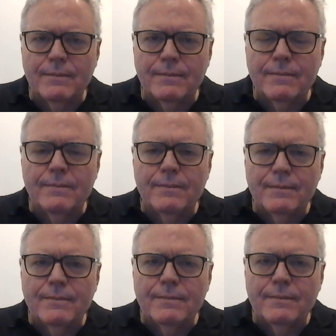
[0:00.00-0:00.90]

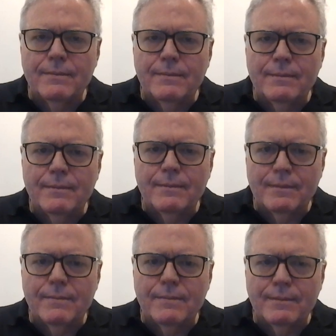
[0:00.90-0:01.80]

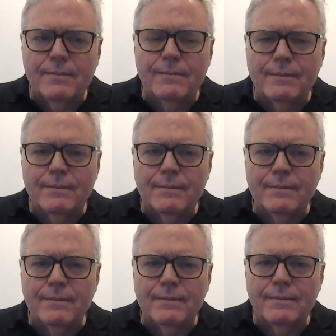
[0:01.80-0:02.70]

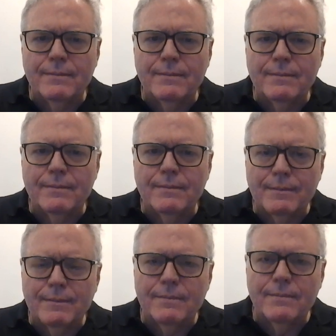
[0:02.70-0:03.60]

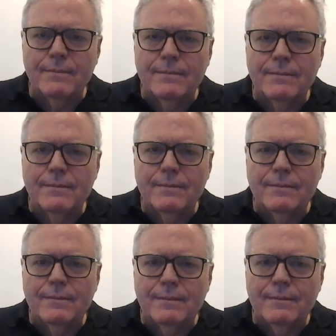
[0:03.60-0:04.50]

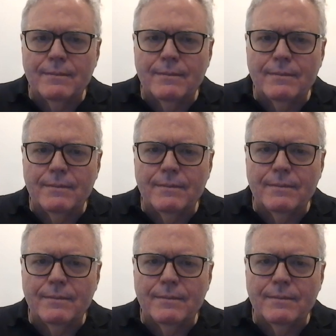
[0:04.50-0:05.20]
(not speaking)